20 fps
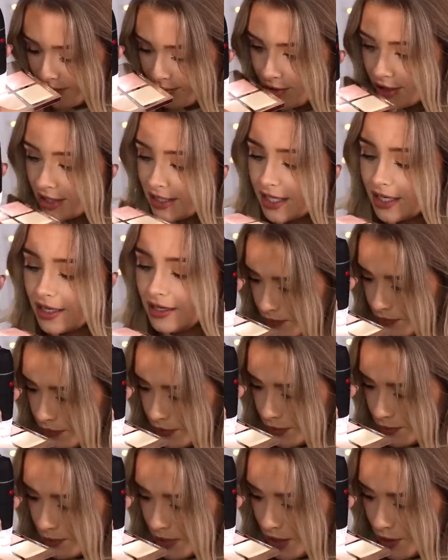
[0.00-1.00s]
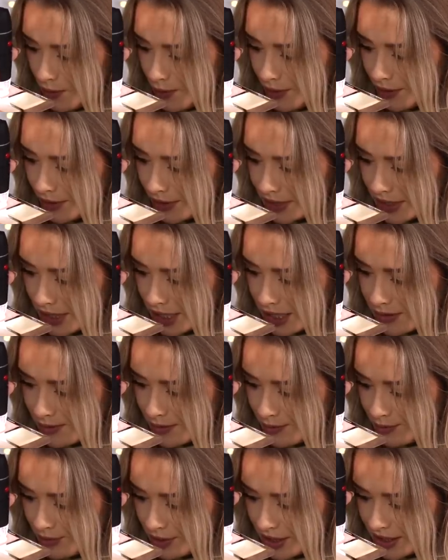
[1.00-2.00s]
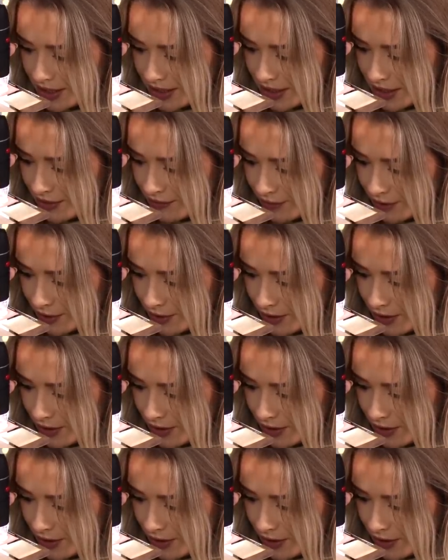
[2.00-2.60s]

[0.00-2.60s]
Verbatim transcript: pretty. The pink one looks like it's been pressed different.